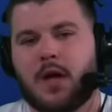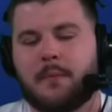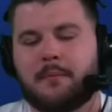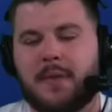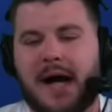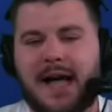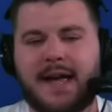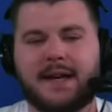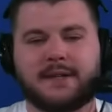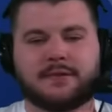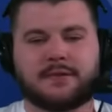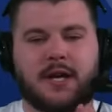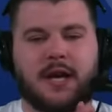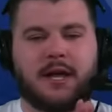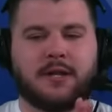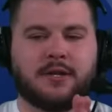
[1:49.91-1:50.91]

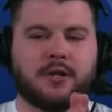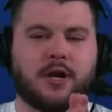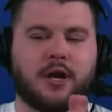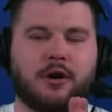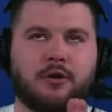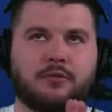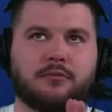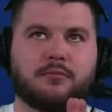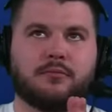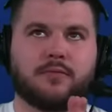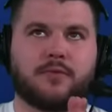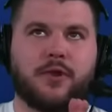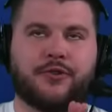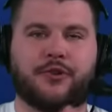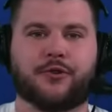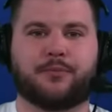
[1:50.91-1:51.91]

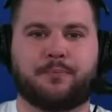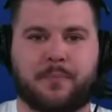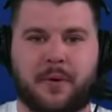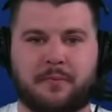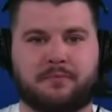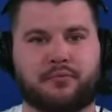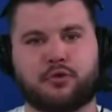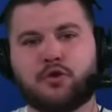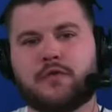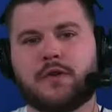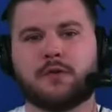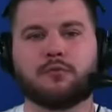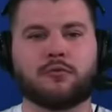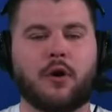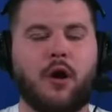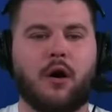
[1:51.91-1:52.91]
This has been
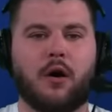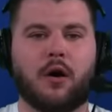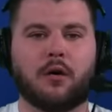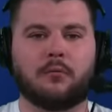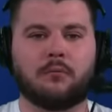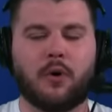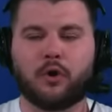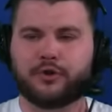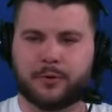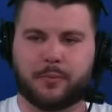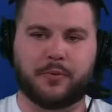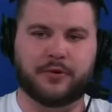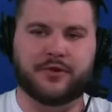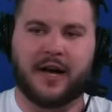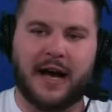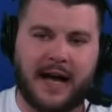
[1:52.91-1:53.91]
proven wrong
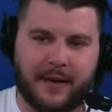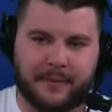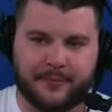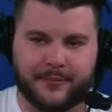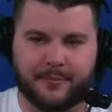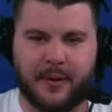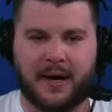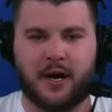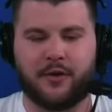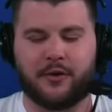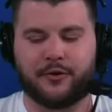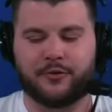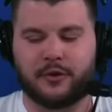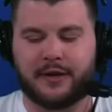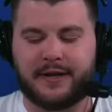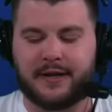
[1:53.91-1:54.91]
multiple times by other
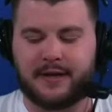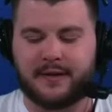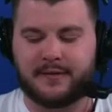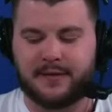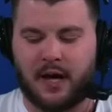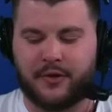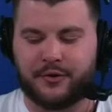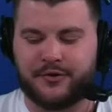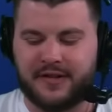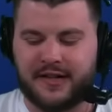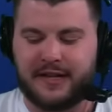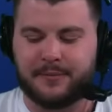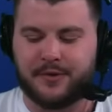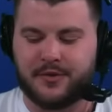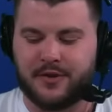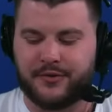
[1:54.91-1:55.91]
leagues, other
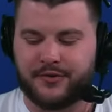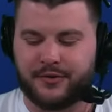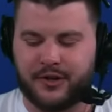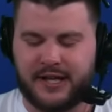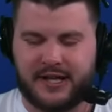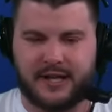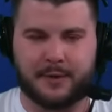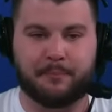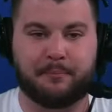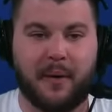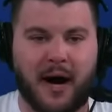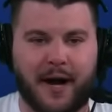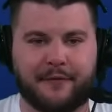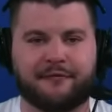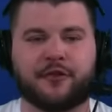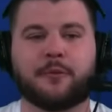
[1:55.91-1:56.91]
teams in this league.
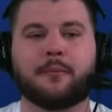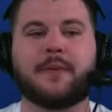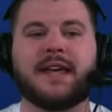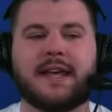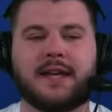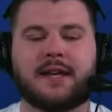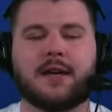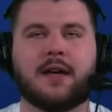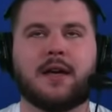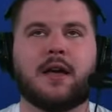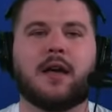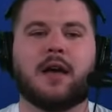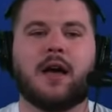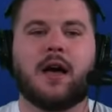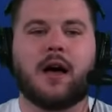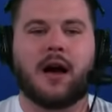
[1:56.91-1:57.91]
But for me,
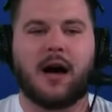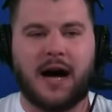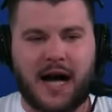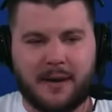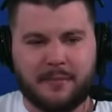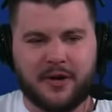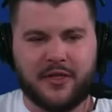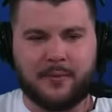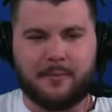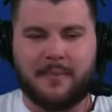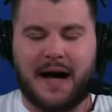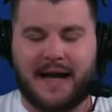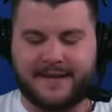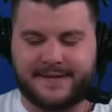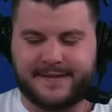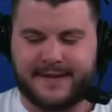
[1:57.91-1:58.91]
I'm of the
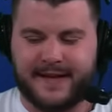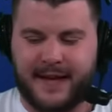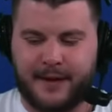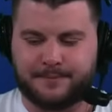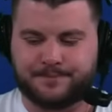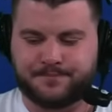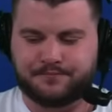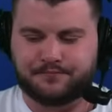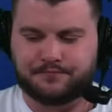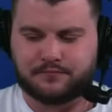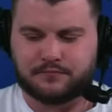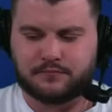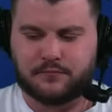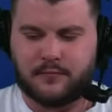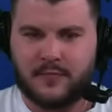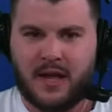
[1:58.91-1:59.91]
mindset
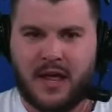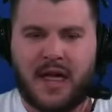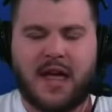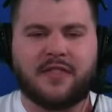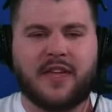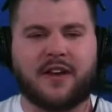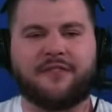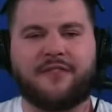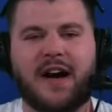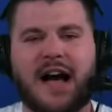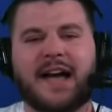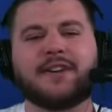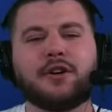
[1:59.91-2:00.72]
that if I